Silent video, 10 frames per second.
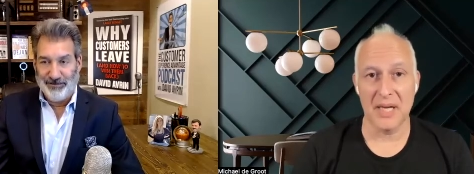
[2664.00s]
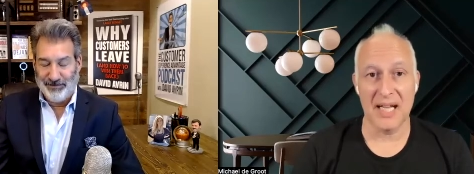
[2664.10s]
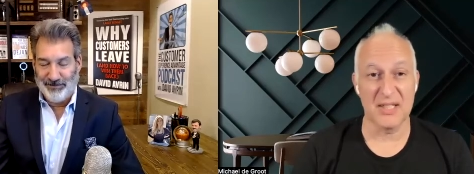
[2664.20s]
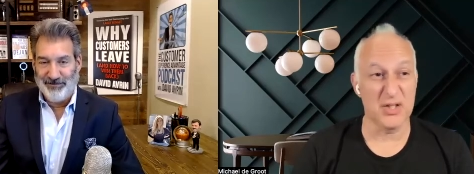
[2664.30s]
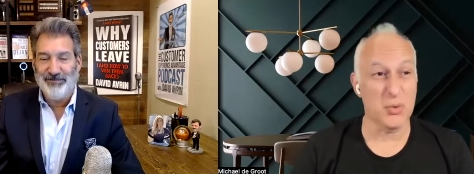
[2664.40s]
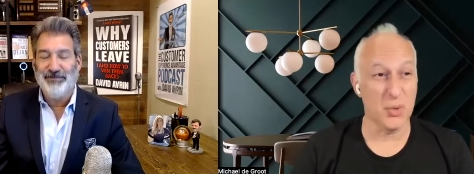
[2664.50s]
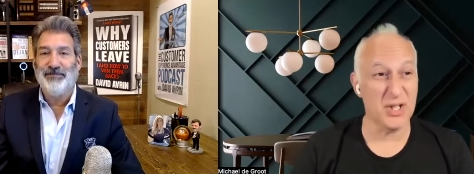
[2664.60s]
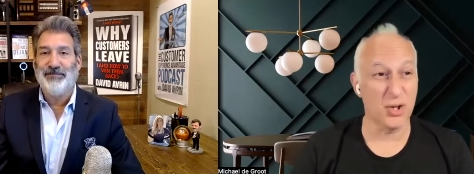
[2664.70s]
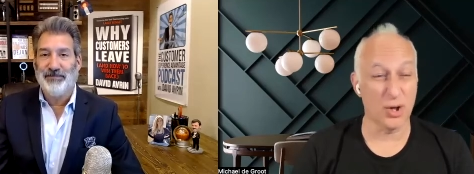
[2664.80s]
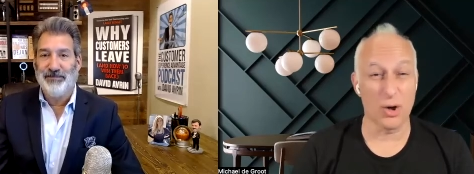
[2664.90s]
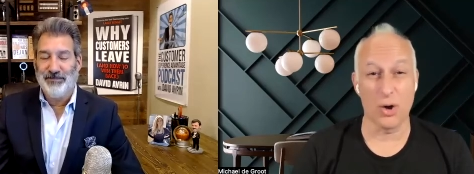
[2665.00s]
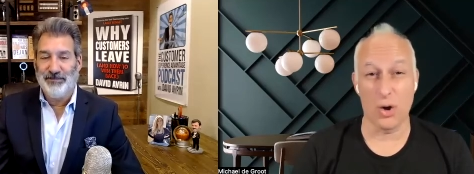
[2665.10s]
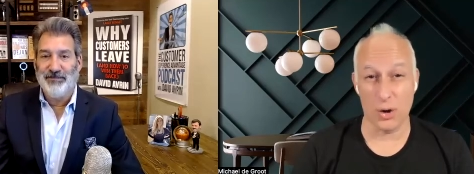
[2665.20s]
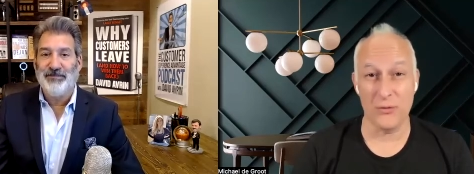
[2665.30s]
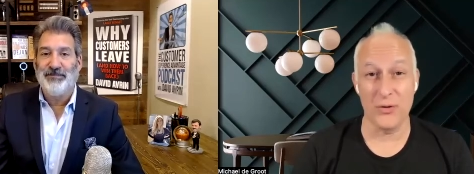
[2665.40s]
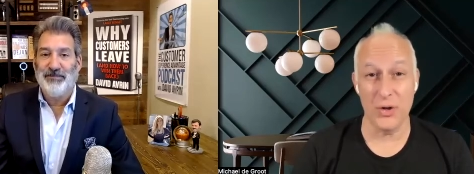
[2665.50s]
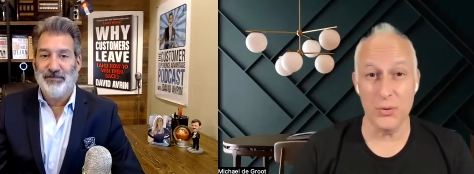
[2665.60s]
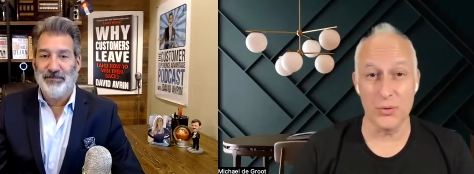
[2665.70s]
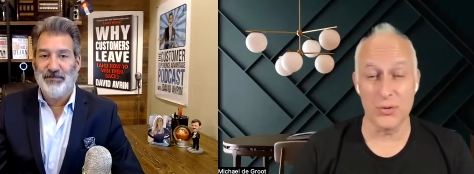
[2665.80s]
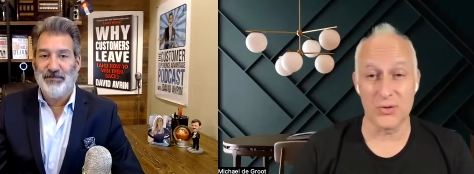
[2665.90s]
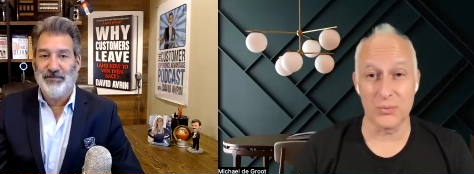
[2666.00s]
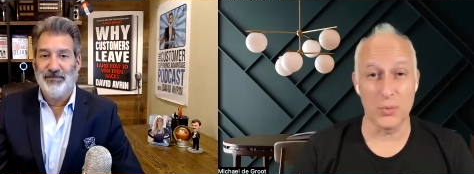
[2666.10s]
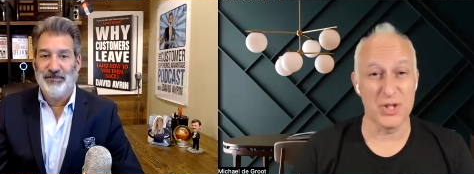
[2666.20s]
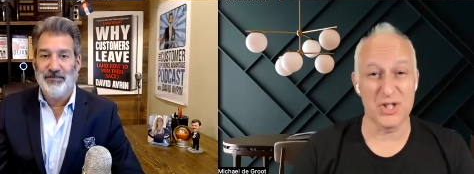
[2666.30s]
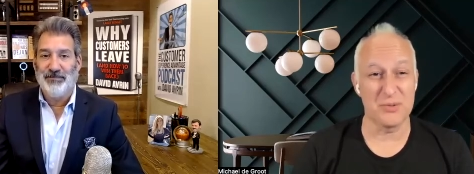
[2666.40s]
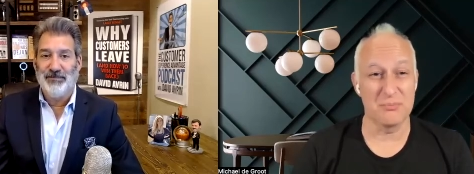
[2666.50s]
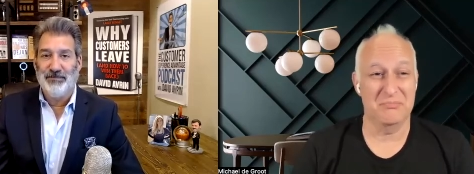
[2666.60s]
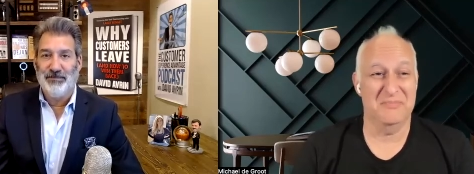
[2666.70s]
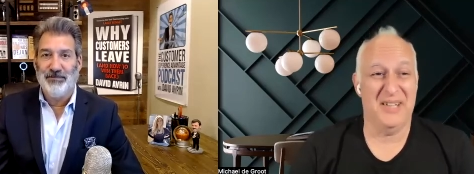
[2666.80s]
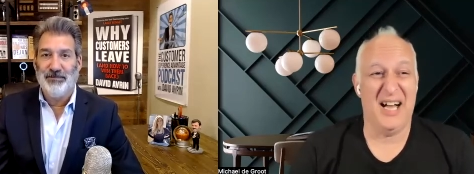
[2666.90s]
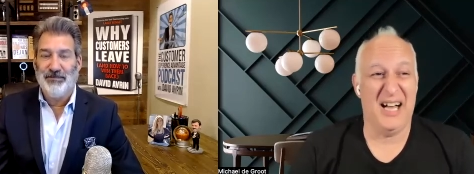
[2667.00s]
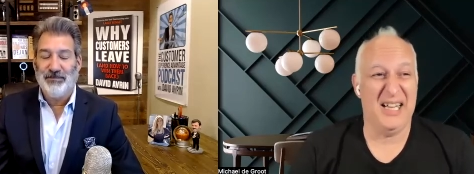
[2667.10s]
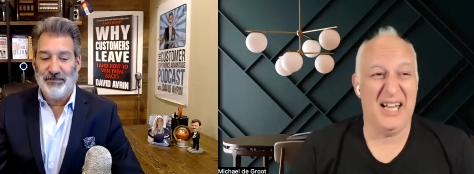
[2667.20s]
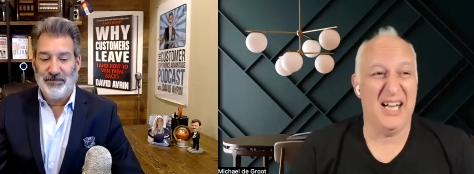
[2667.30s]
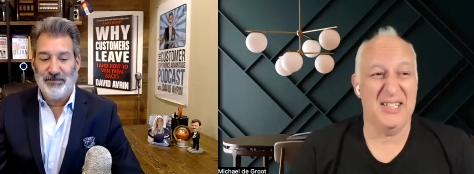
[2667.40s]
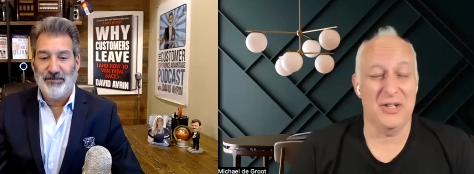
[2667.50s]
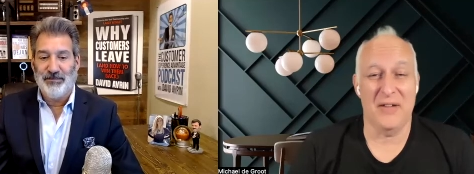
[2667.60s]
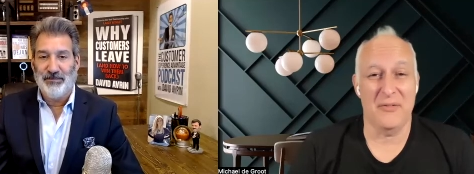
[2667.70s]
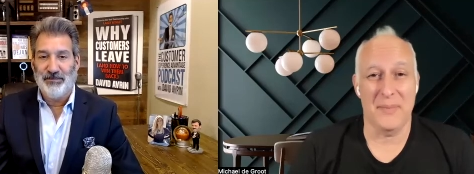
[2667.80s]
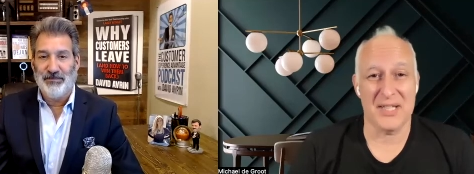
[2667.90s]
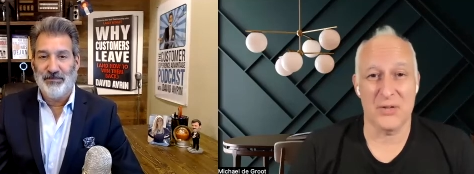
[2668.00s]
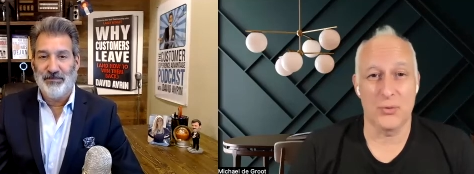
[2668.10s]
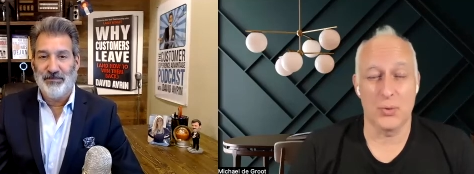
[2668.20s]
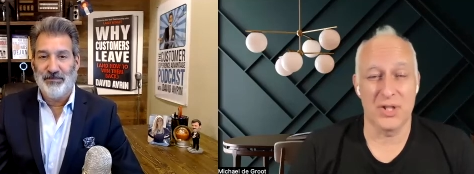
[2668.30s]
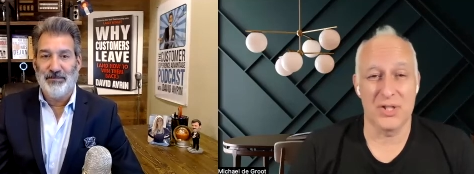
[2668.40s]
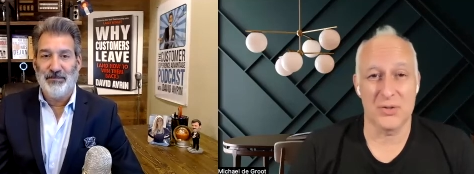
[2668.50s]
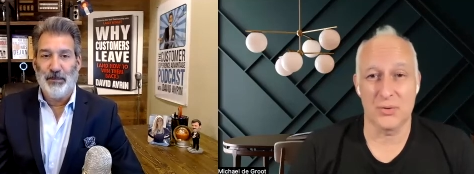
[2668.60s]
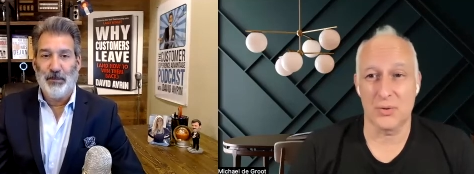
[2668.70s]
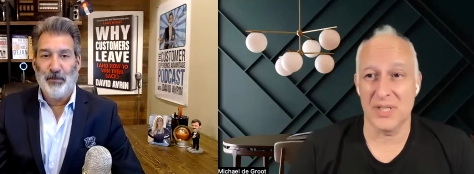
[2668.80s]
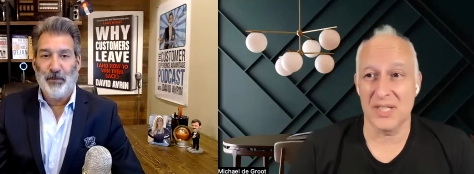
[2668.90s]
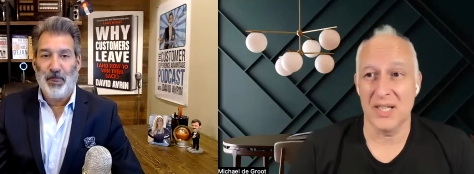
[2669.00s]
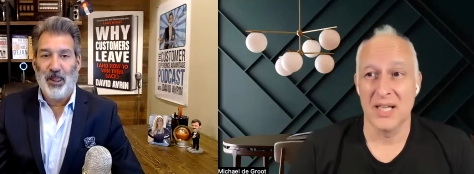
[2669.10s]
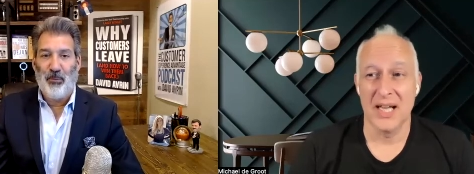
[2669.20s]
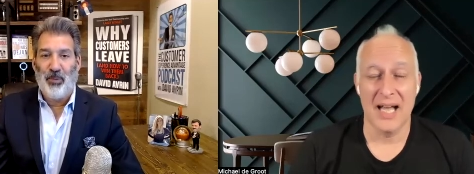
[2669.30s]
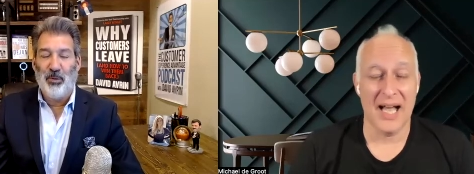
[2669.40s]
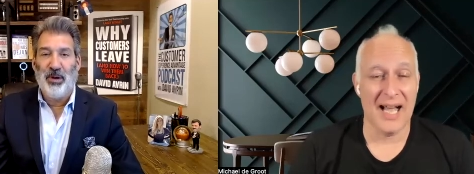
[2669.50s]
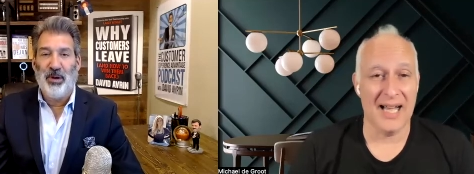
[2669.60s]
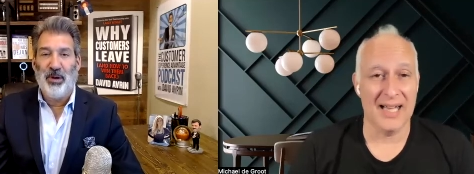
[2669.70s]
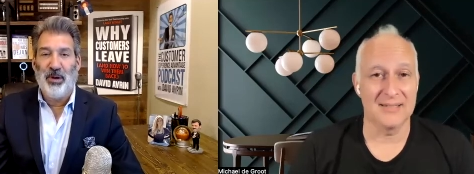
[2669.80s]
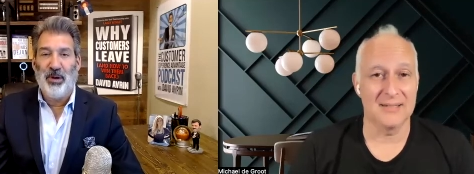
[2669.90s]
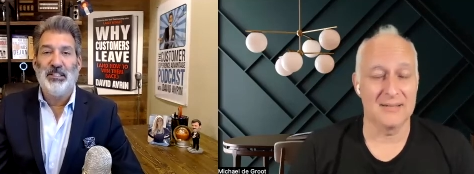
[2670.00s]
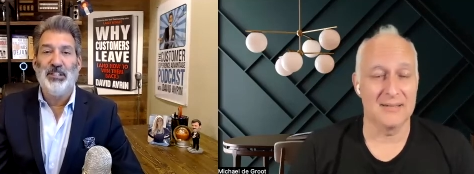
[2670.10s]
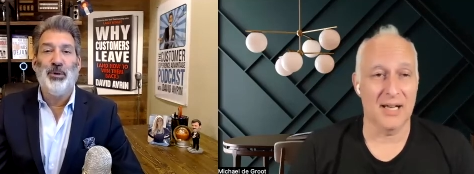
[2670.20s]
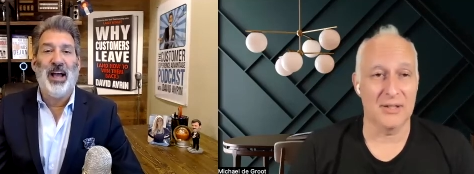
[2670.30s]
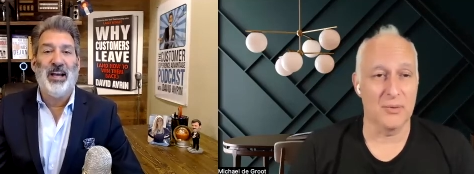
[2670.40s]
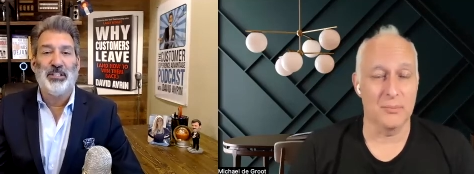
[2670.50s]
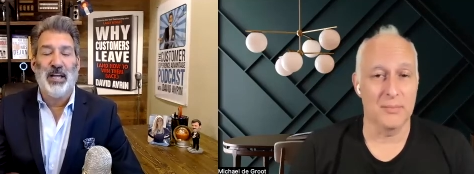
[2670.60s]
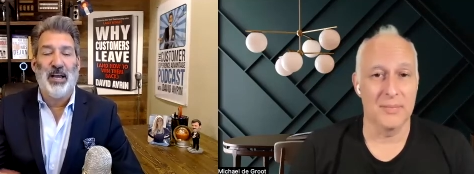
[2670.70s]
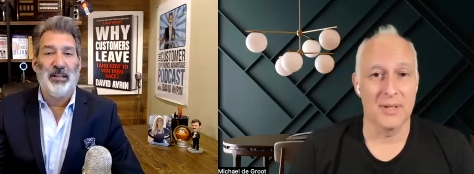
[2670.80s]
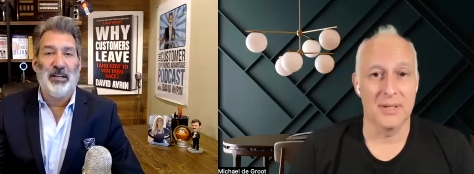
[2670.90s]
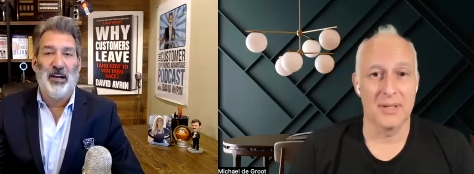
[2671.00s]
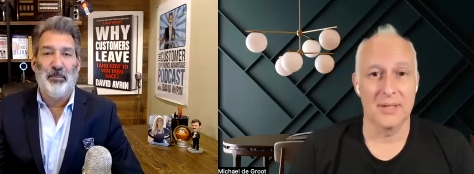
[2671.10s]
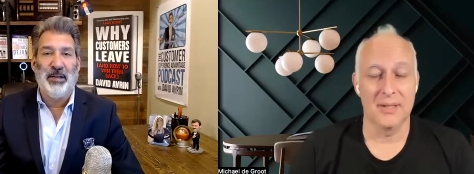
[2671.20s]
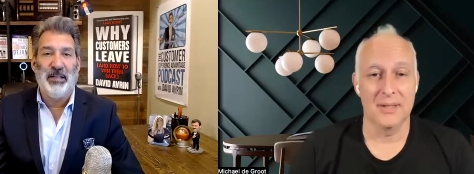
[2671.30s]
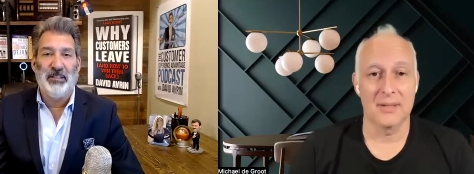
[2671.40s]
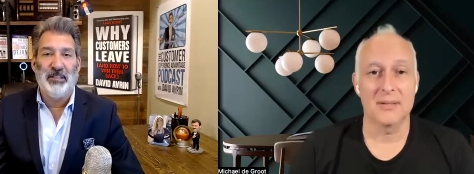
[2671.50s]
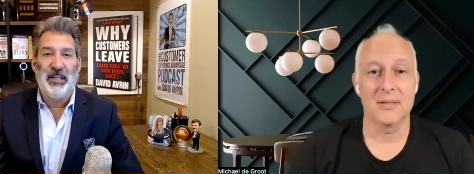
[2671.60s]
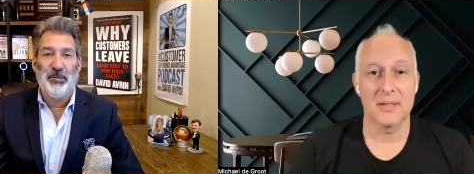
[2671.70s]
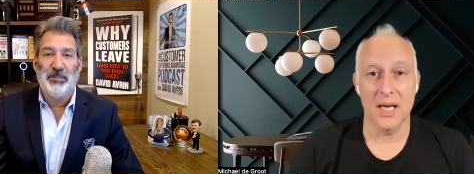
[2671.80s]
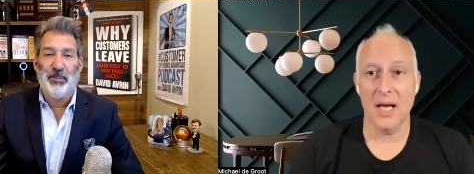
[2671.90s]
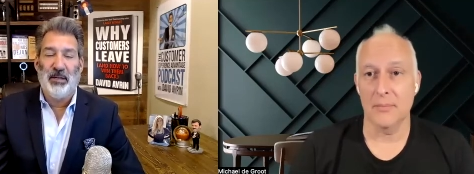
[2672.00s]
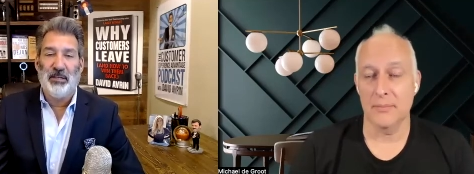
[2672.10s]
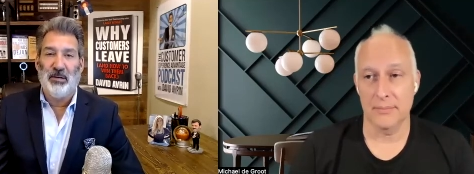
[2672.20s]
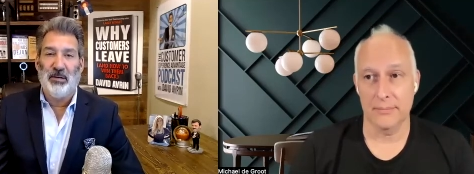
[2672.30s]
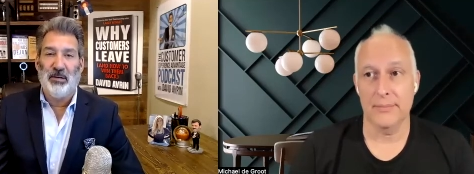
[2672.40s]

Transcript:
Speaker 1: And the tweet got a lot of views, which I don't have a massive audience on Twitter. Right. And
Speaker 2: did you hashtag the company and did they respond yeah. at all?